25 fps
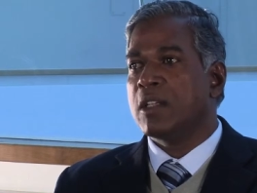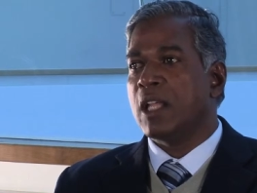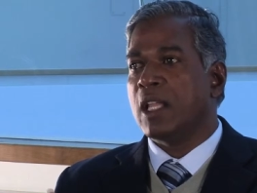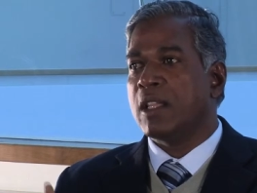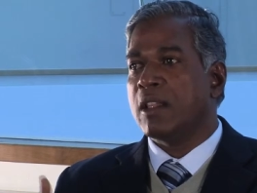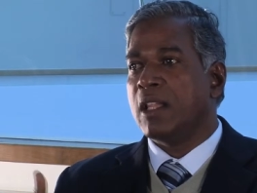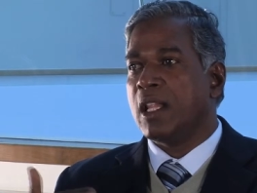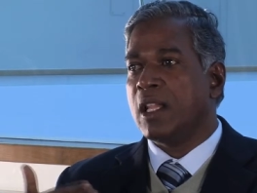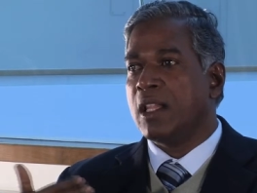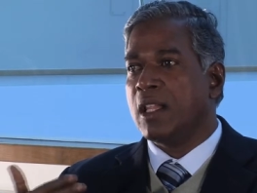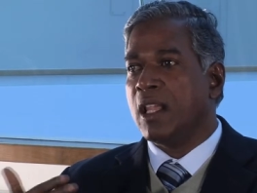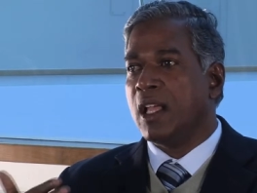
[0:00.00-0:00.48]
And
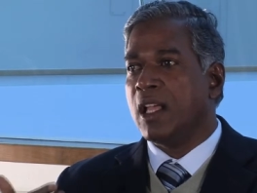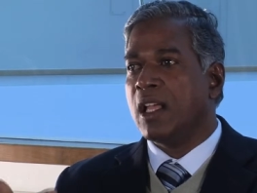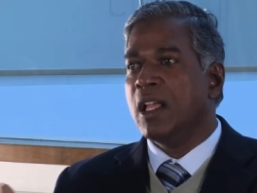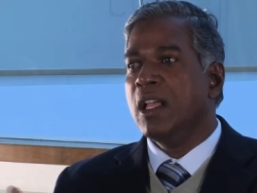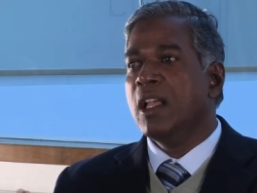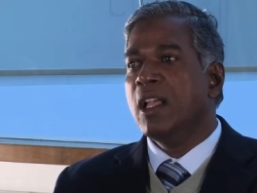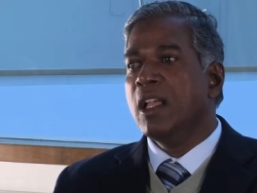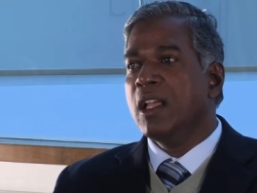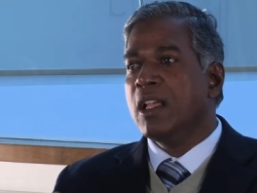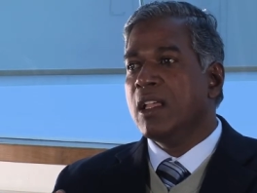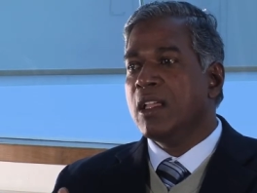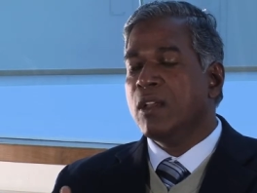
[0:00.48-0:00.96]
then the,
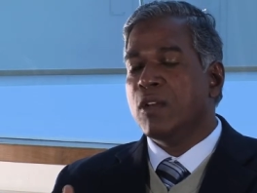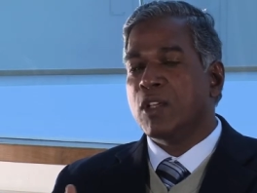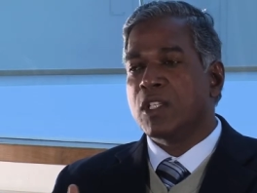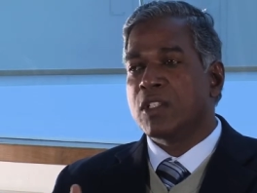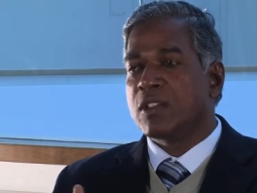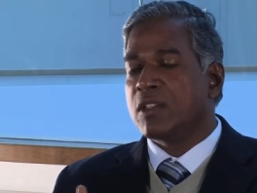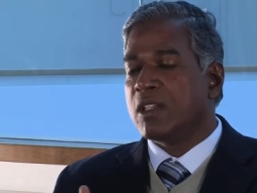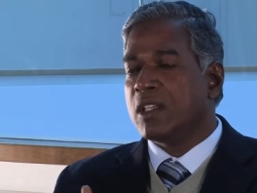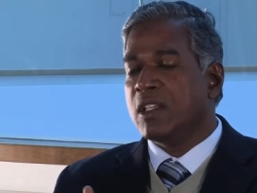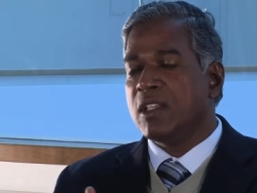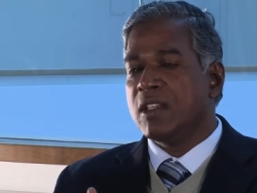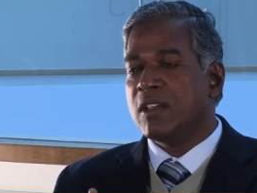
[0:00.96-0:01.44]
he,
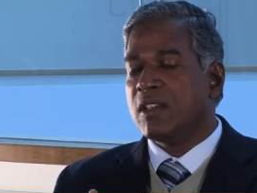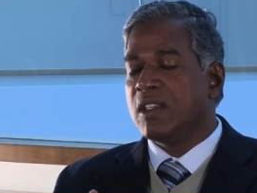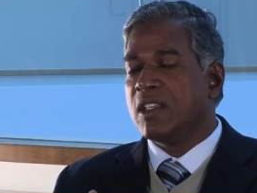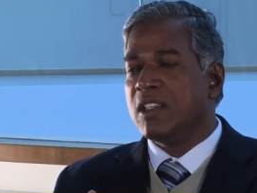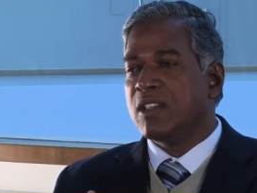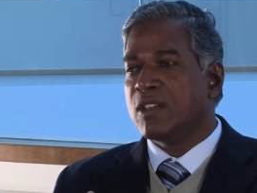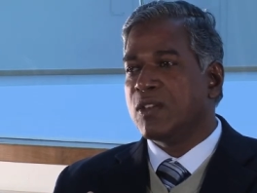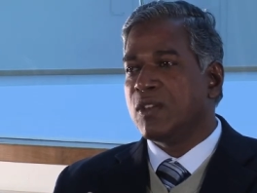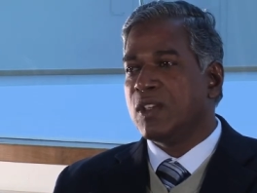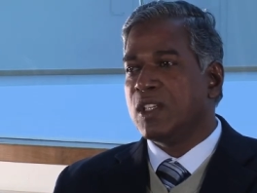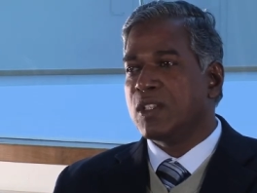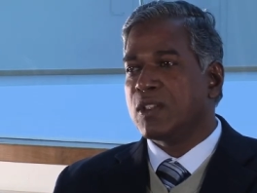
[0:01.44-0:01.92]
was, he,
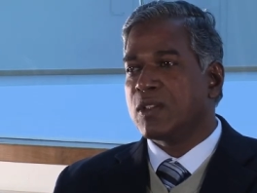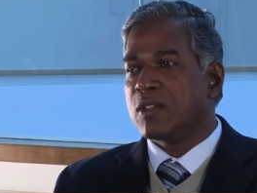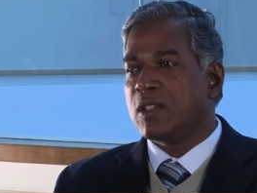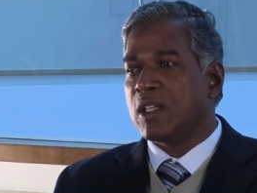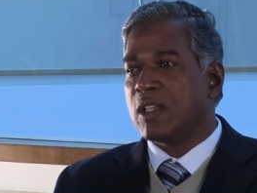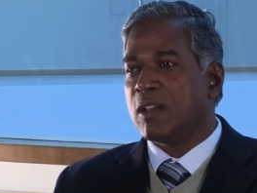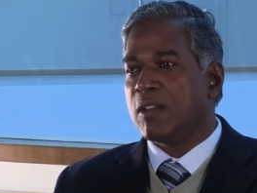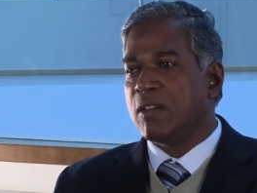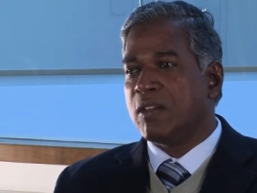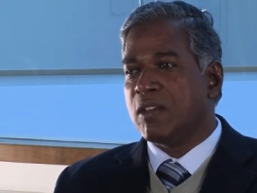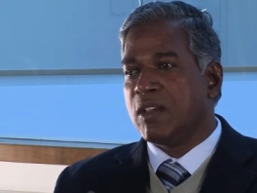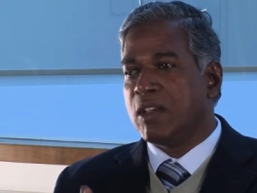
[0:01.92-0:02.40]
is,
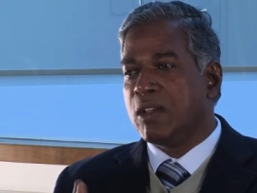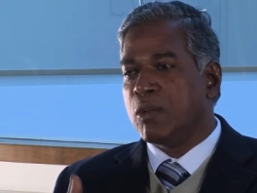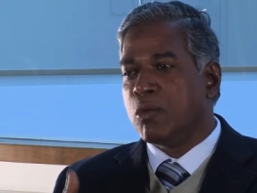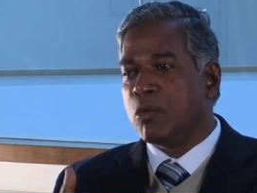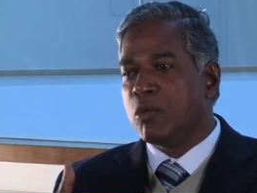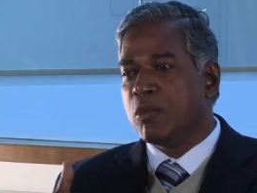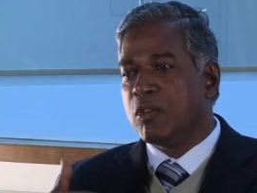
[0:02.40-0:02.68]
a, he,